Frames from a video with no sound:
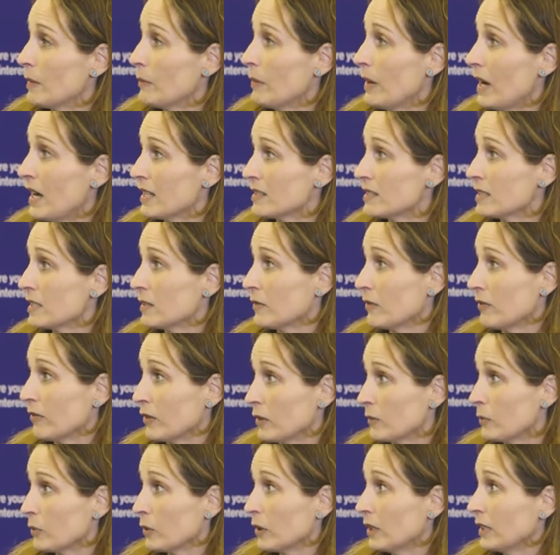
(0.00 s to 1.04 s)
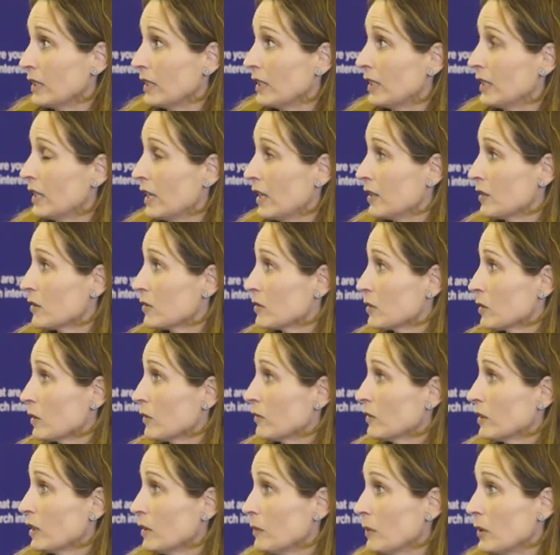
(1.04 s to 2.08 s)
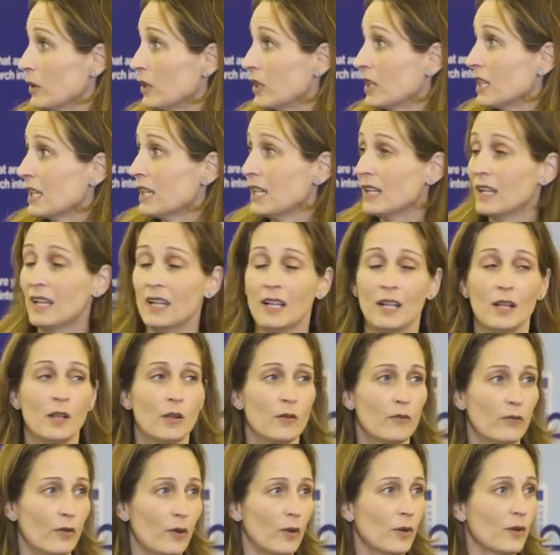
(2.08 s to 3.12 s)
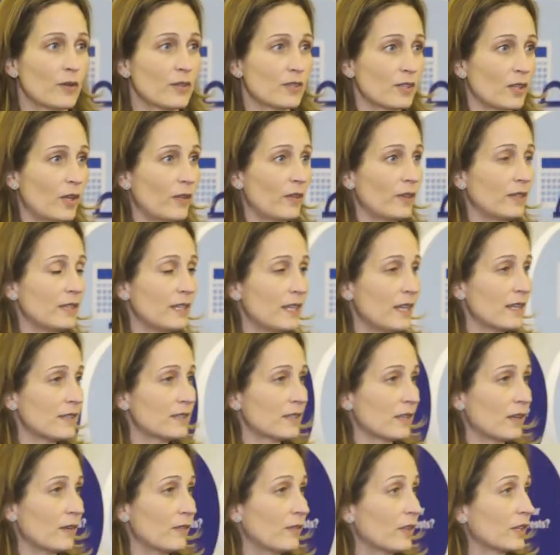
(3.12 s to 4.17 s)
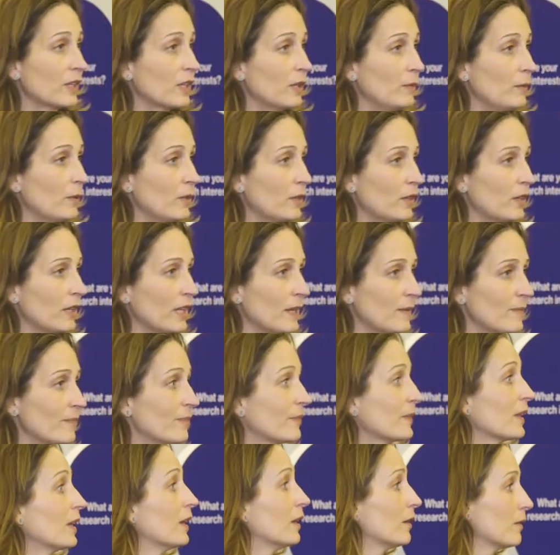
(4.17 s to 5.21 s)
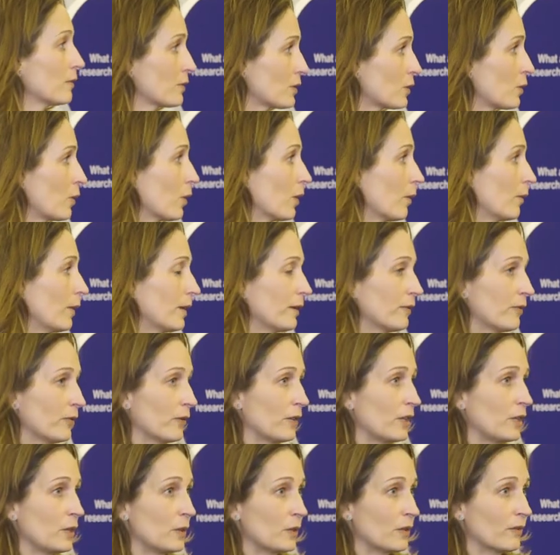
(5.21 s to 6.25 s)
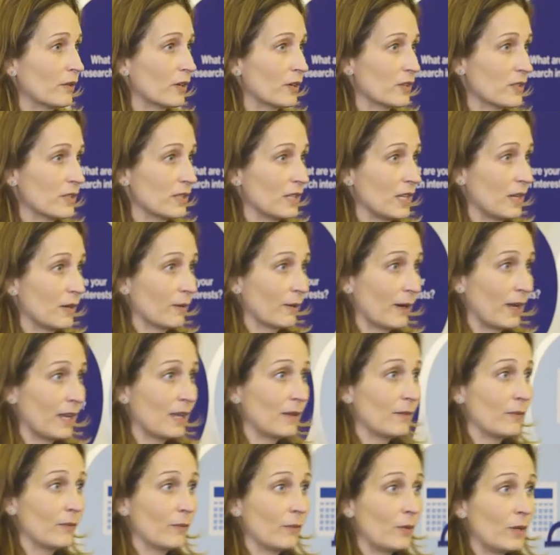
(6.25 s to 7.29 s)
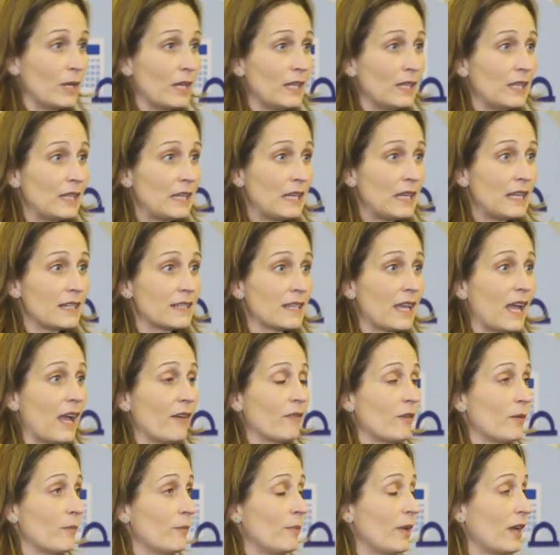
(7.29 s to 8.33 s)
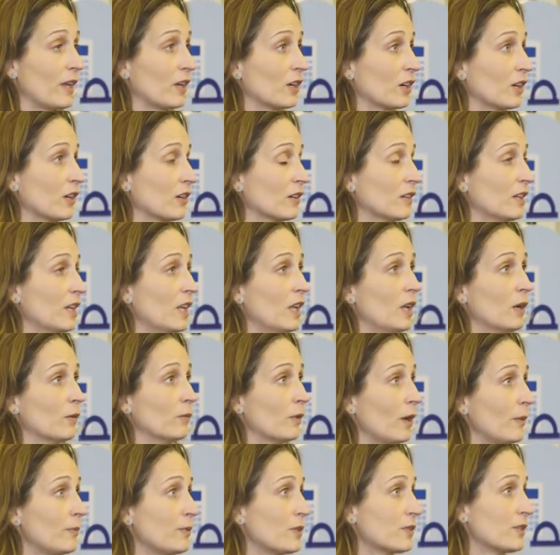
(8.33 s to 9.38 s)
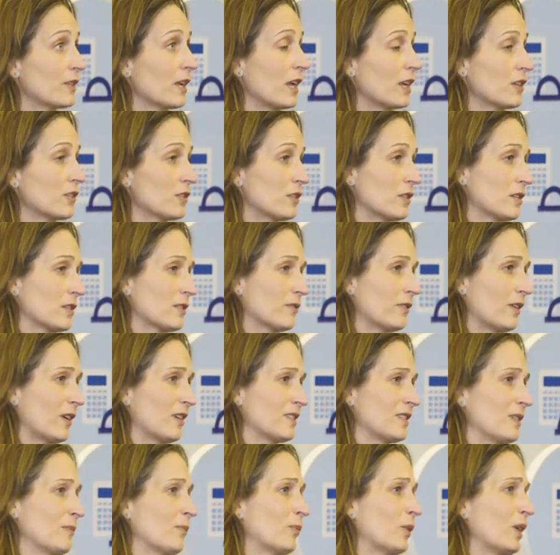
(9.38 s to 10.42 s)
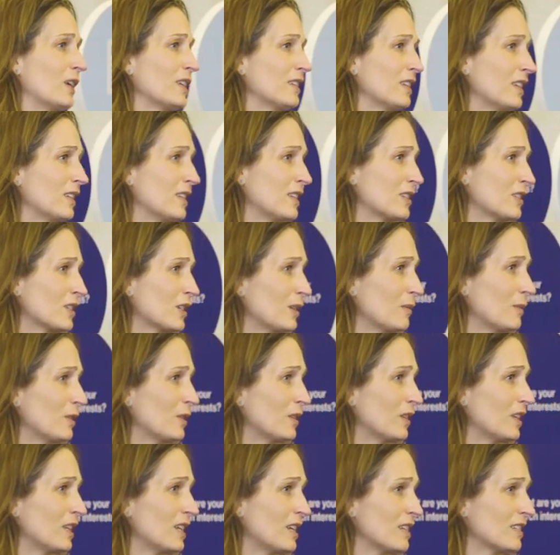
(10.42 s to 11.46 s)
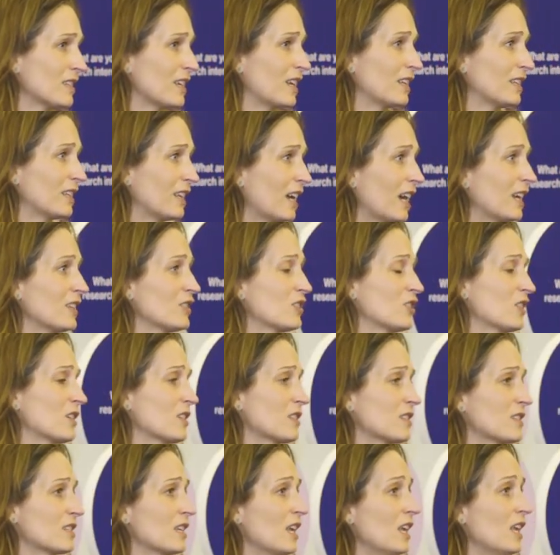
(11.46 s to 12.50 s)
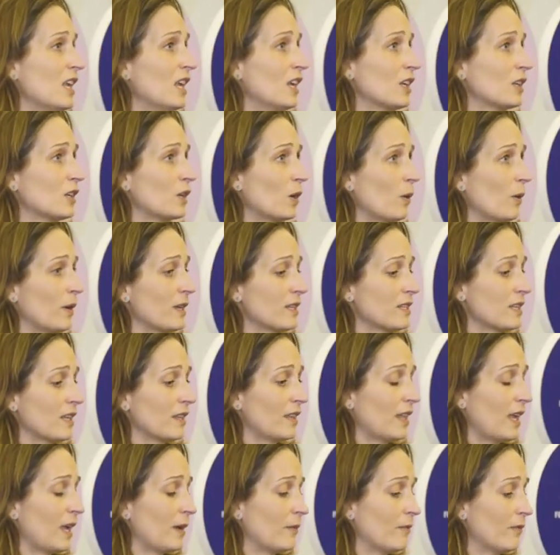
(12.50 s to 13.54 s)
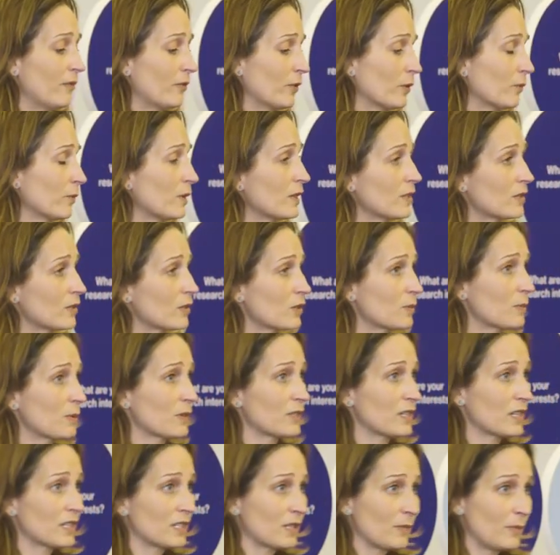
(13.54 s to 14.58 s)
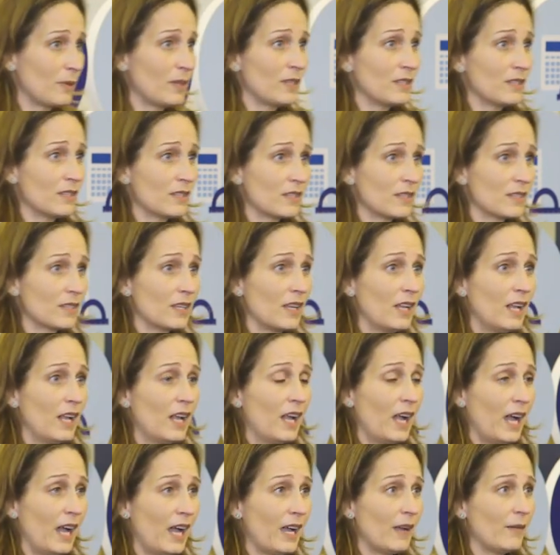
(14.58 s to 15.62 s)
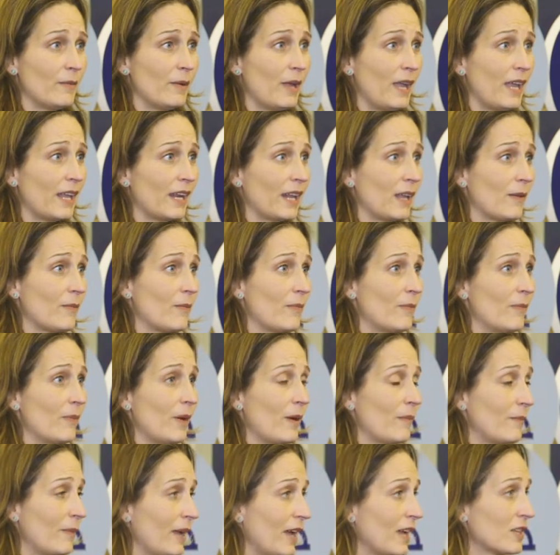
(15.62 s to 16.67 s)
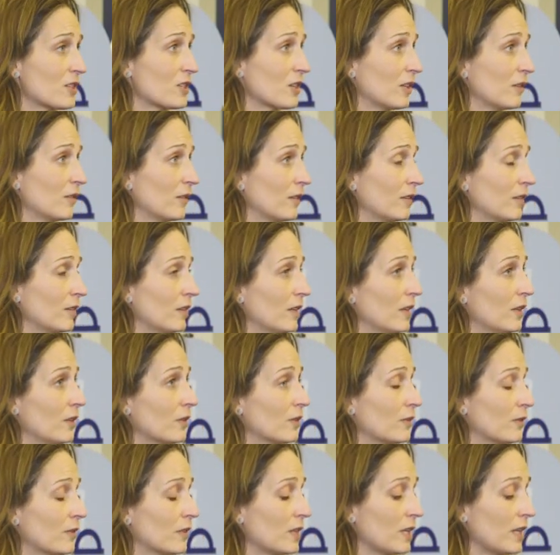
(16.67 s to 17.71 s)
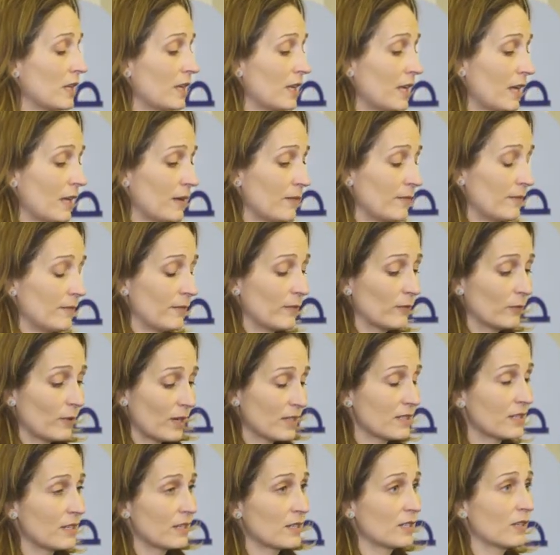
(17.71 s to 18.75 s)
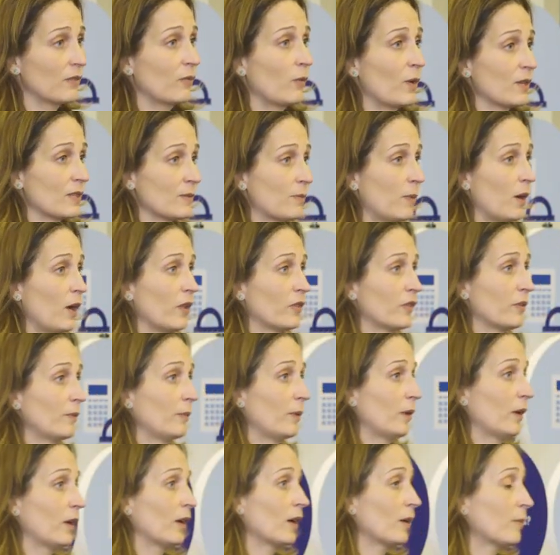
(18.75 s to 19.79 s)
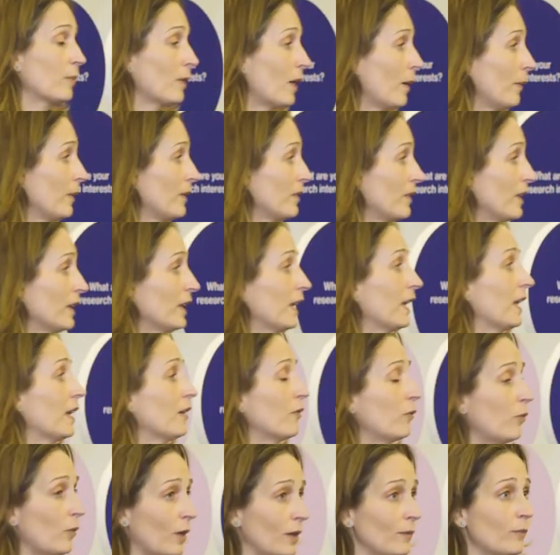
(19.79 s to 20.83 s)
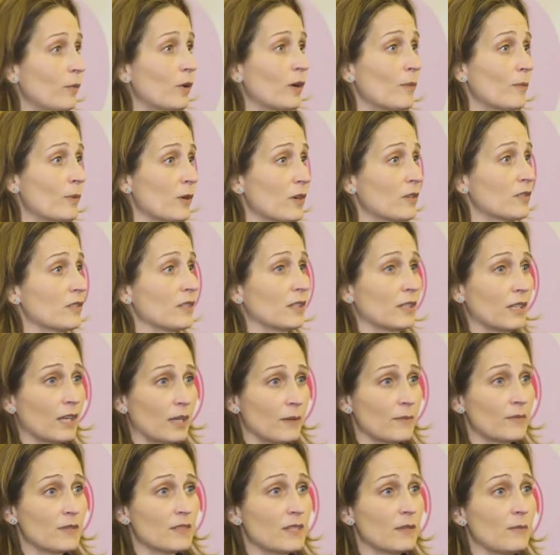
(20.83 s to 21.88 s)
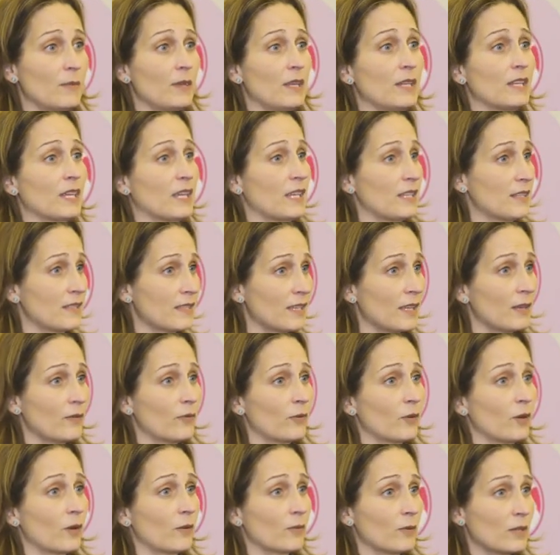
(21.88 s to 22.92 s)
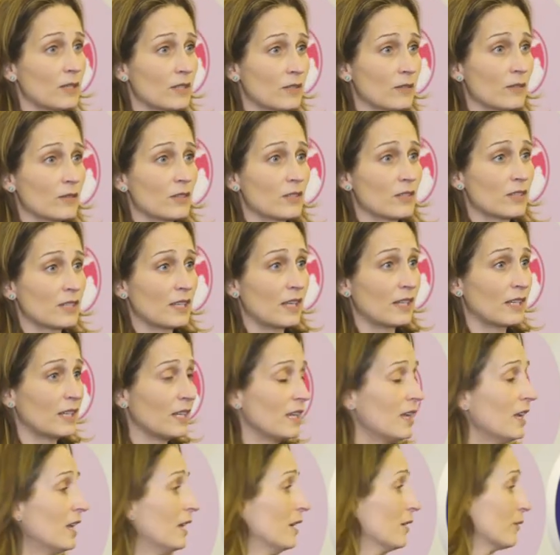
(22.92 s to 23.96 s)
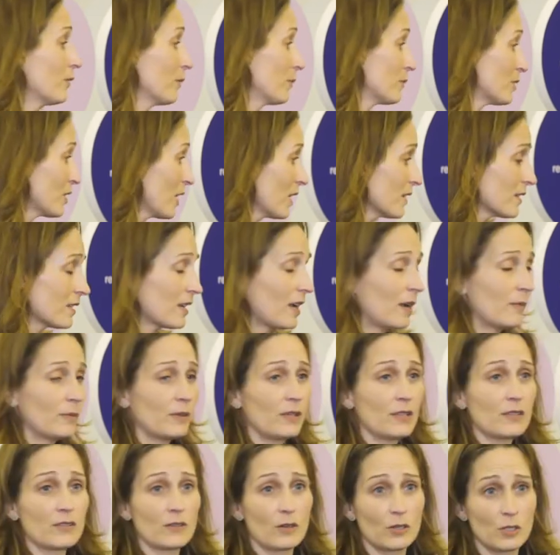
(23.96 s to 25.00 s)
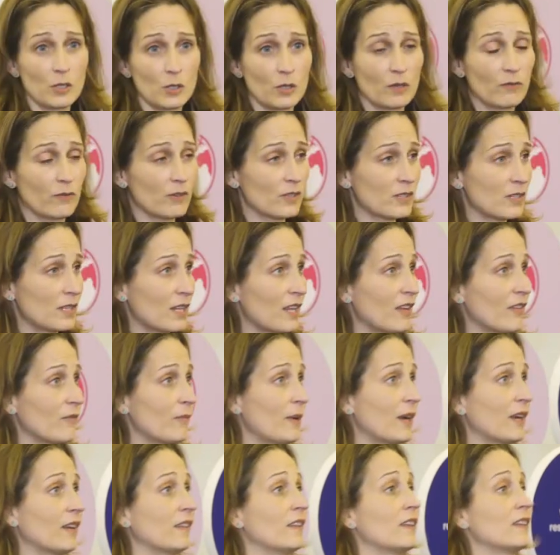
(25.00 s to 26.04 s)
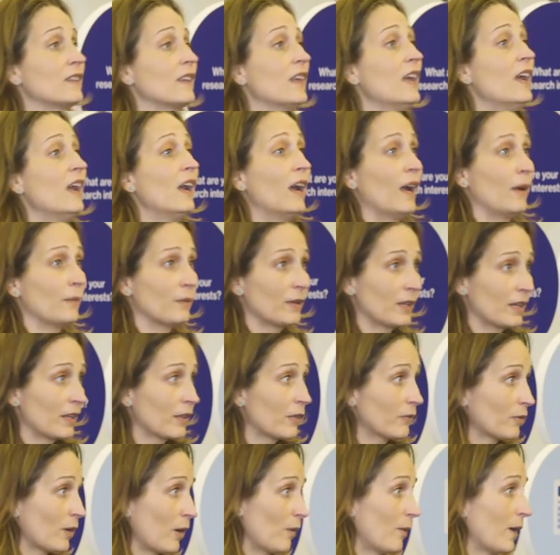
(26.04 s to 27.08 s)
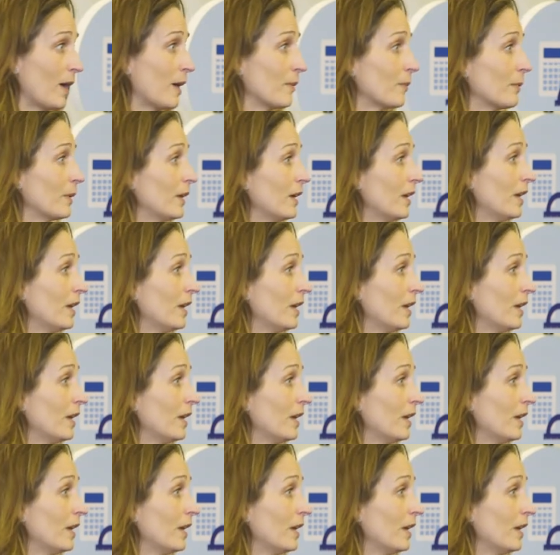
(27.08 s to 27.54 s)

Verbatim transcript: a positive footprint in an underserved community focused on the needs of the community. Score one for the university, right? We need to have a better reputation as far as embracing these communities and not just going to them for research participants. Um, and I imagine the um, residents of West Baltimore are probably thinking, if one more person comes to me to consent for a research study from Johns Hopkins or University of Maryland, I'm gonna throw up.